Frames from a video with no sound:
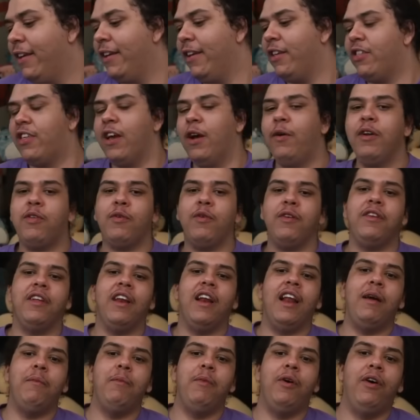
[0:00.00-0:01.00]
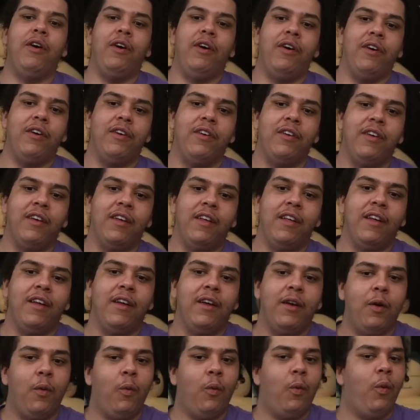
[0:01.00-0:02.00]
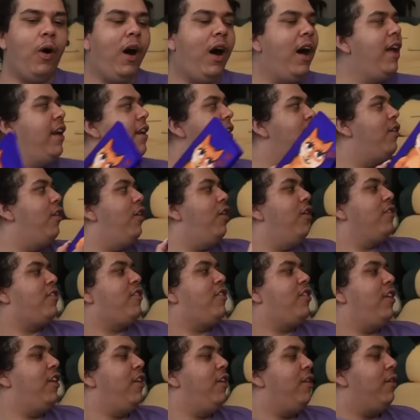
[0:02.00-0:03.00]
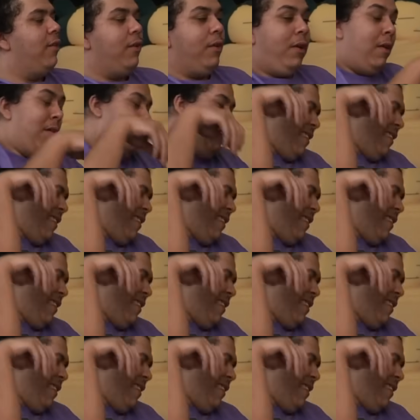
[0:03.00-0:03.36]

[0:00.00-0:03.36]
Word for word: So which one do you like more? One or two? Power.